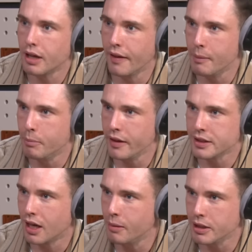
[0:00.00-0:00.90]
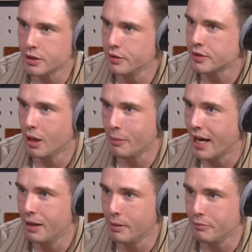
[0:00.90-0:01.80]
And then by the time I sort of stuck my
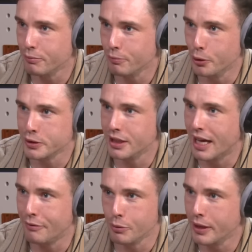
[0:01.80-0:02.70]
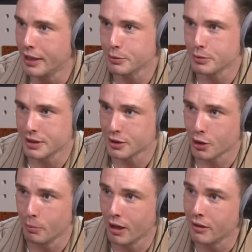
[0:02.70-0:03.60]
head above water, everyone else was into Top